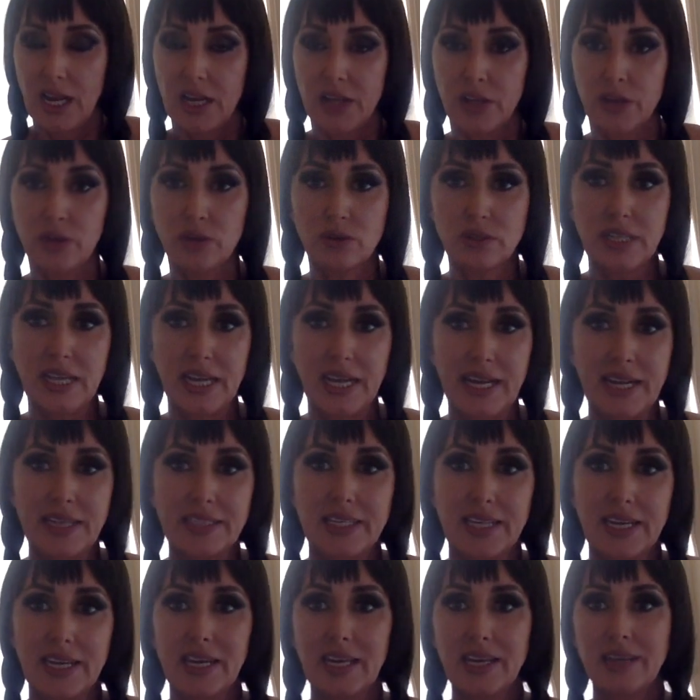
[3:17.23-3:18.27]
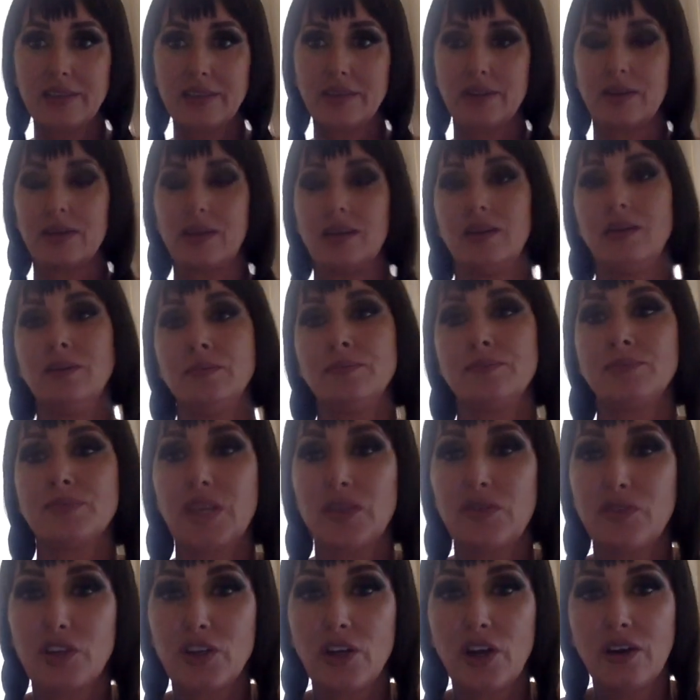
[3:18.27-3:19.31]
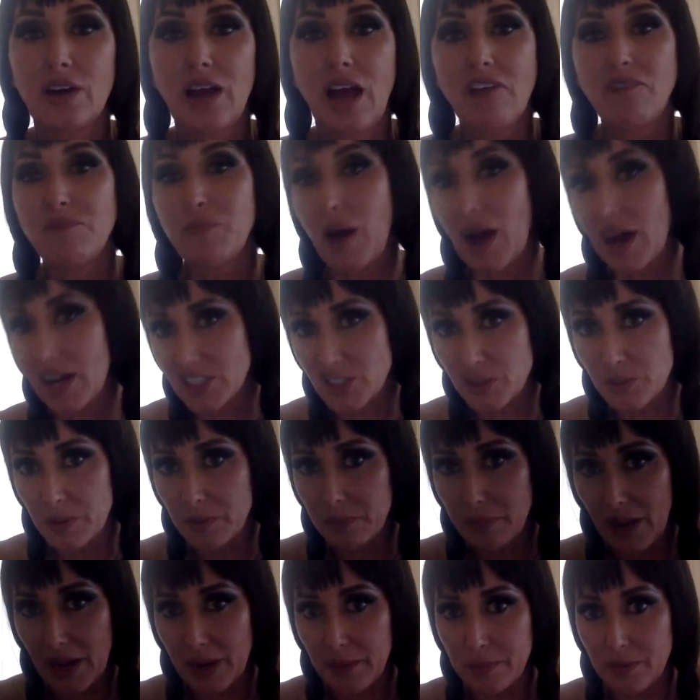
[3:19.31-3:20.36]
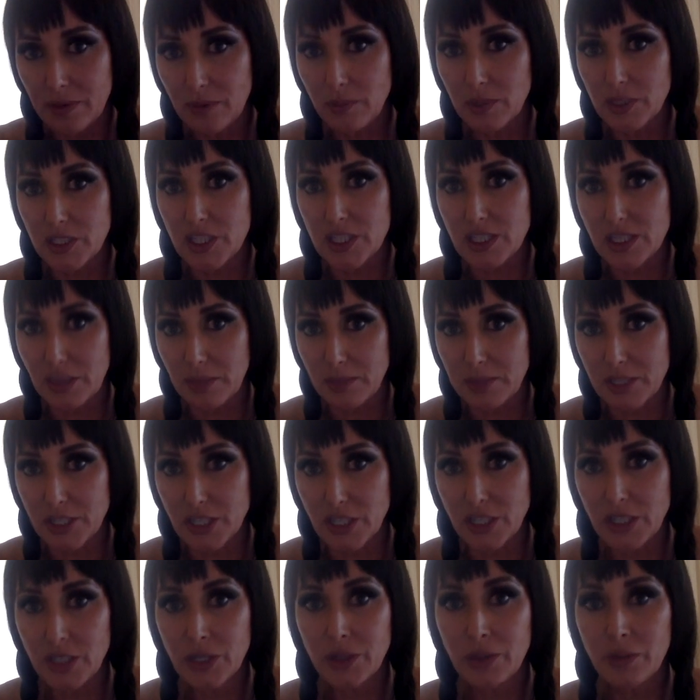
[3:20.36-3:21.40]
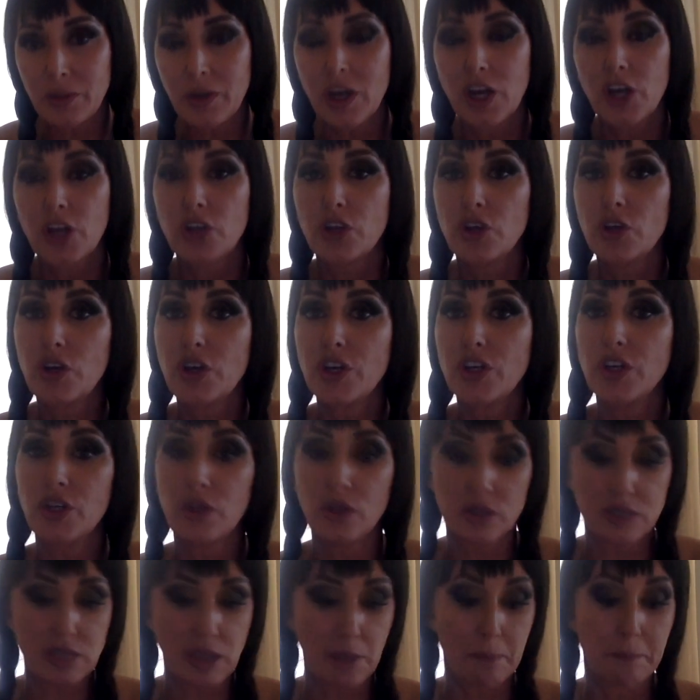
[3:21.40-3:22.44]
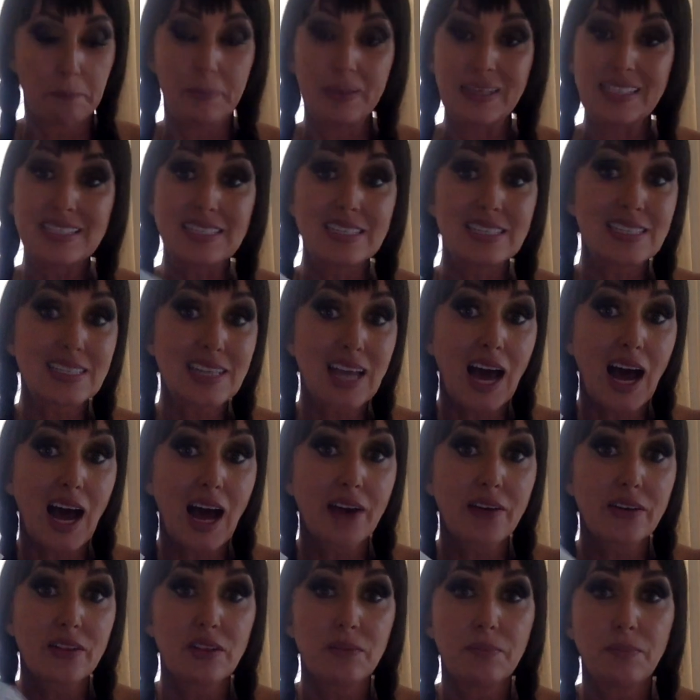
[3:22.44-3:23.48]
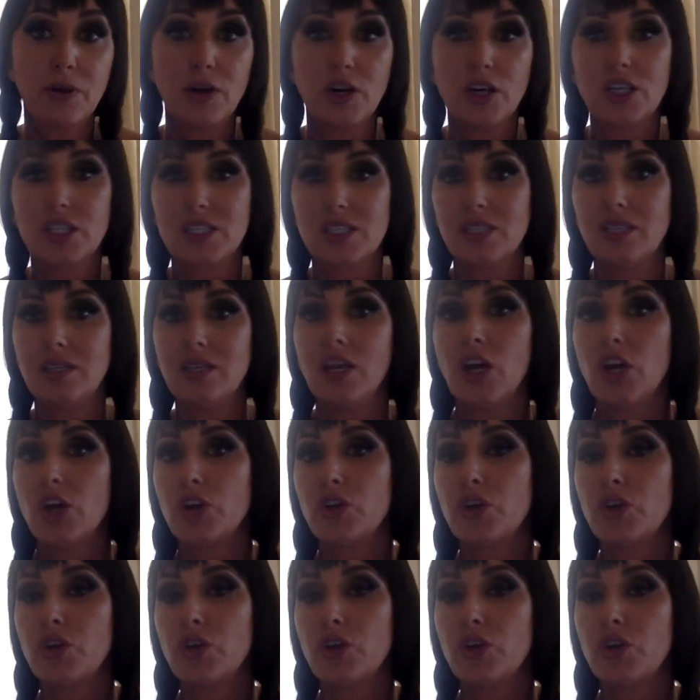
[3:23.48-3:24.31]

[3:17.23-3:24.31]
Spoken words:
You'll need either, if you don't have parchment paper, which is up to you, you can use a business card of the person.